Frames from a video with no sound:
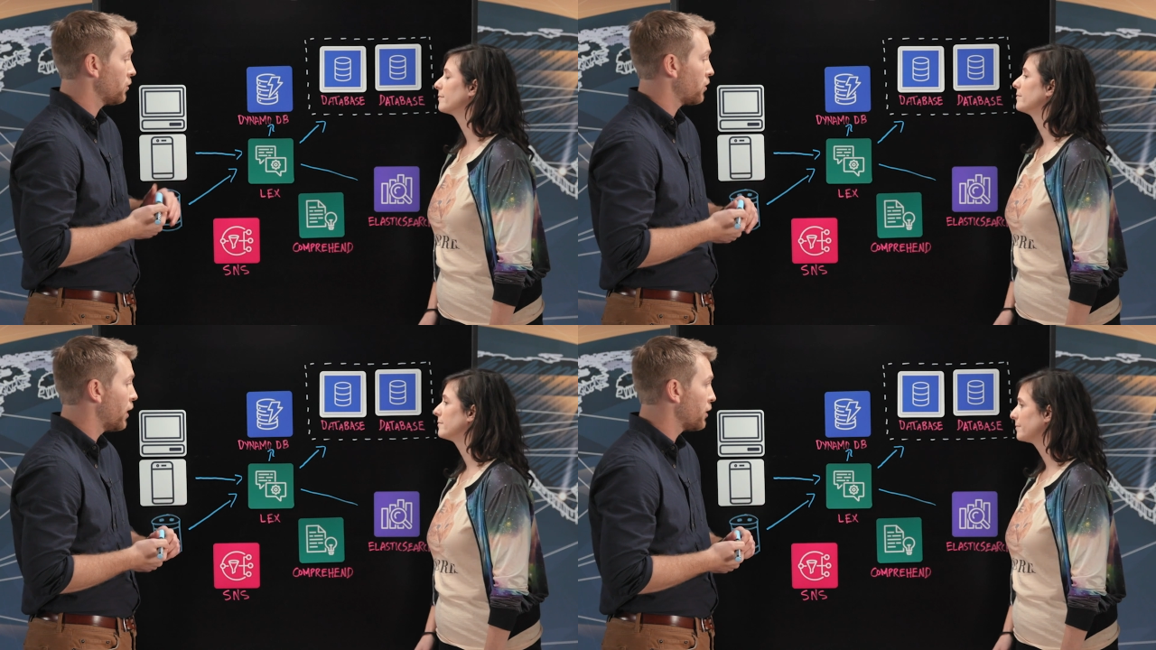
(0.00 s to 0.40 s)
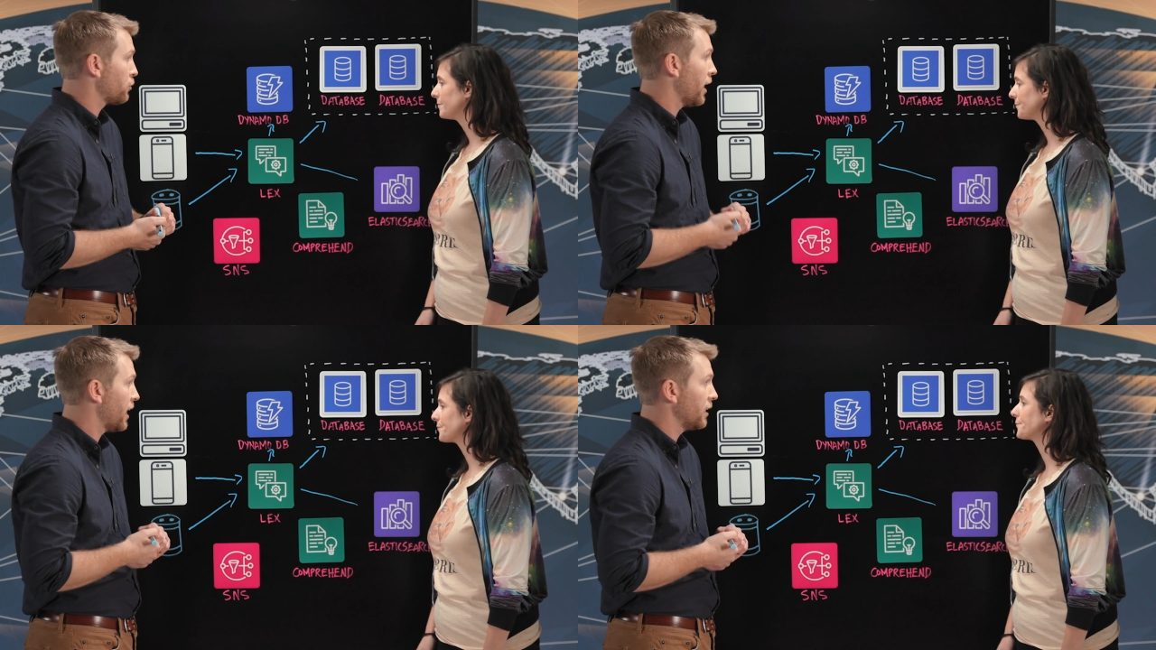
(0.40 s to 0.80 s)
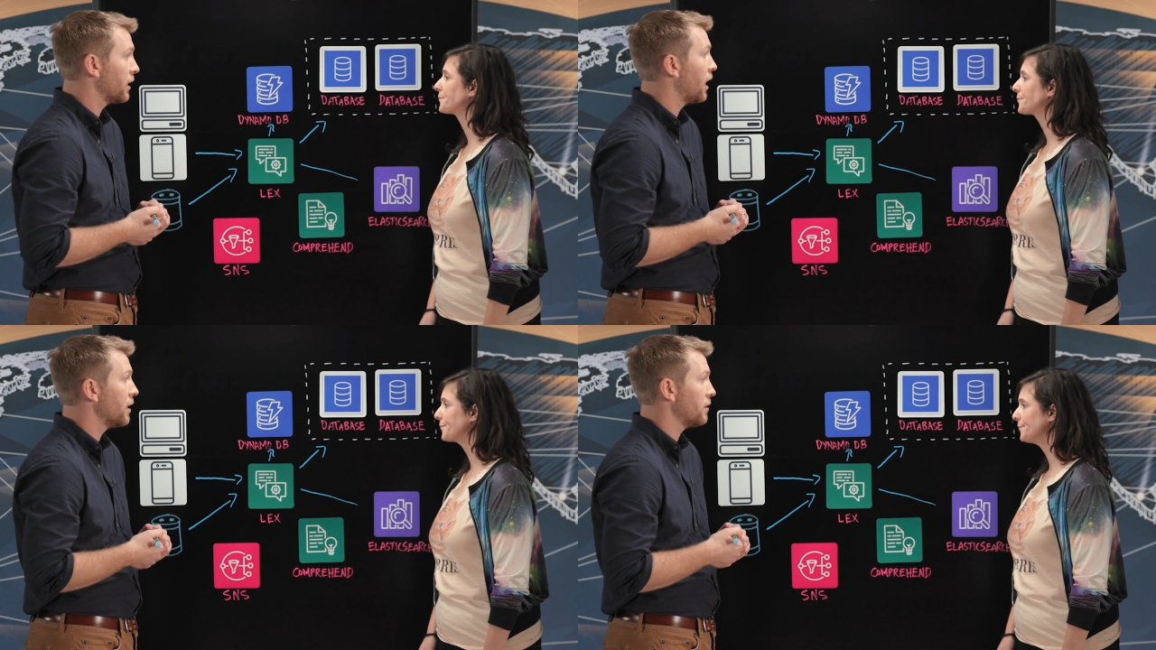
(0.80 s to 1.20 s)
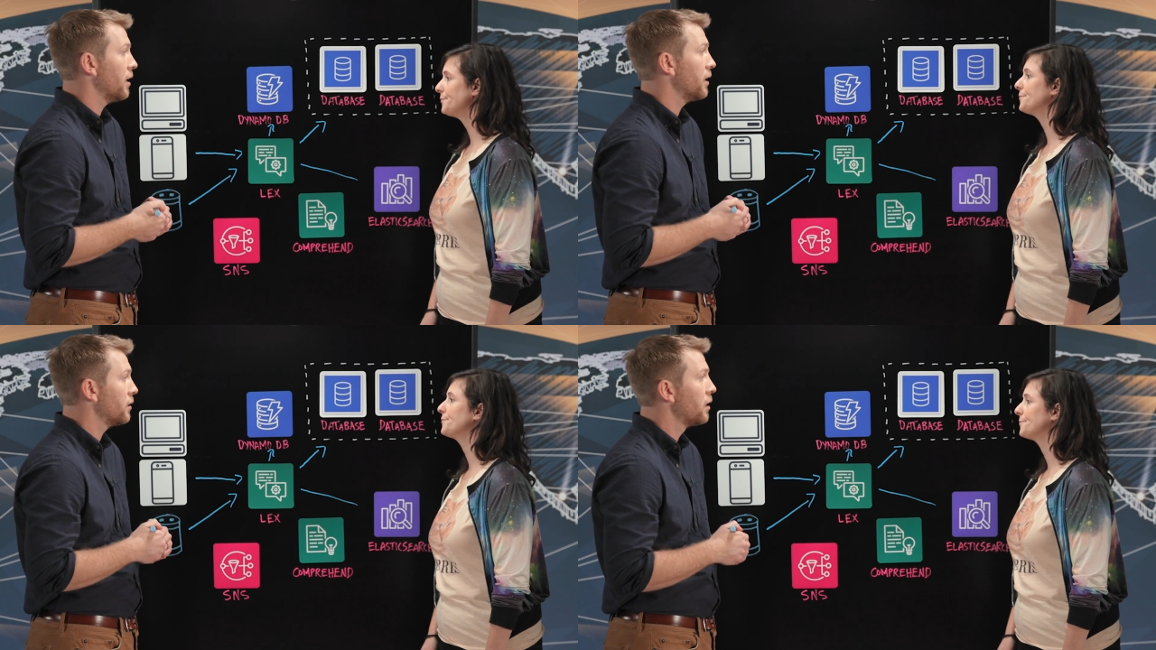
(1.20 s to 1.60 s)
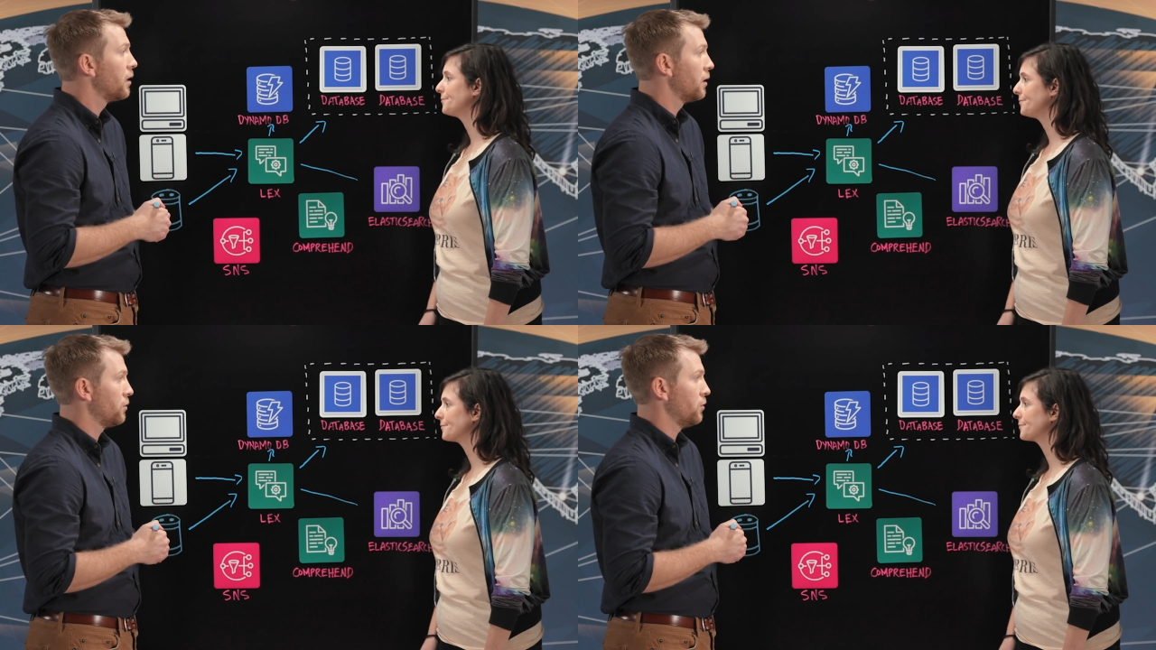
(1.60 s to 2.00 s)
Speaker 1: So as we're adding content,
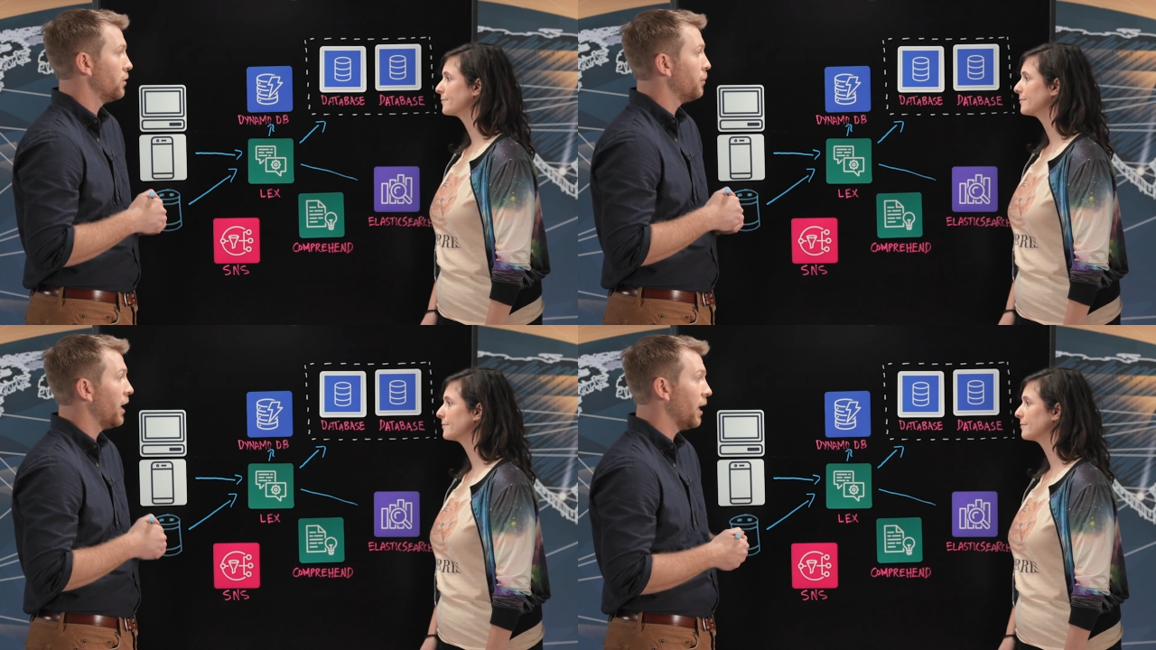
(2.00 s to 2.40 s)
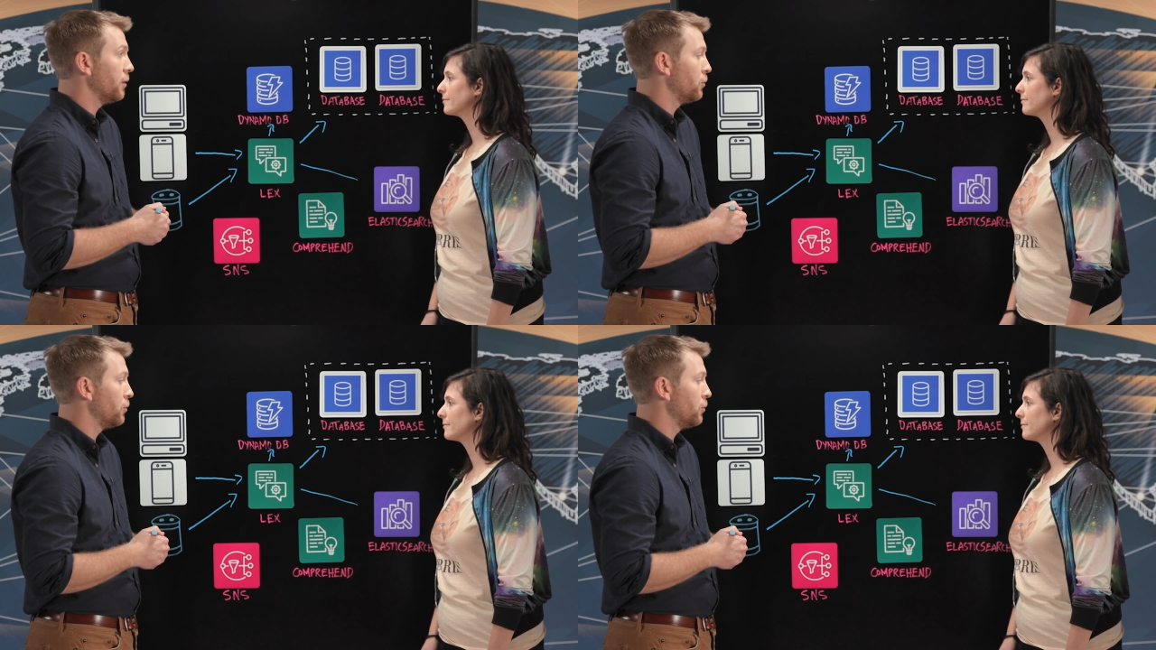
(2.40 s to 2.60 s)
to the bot,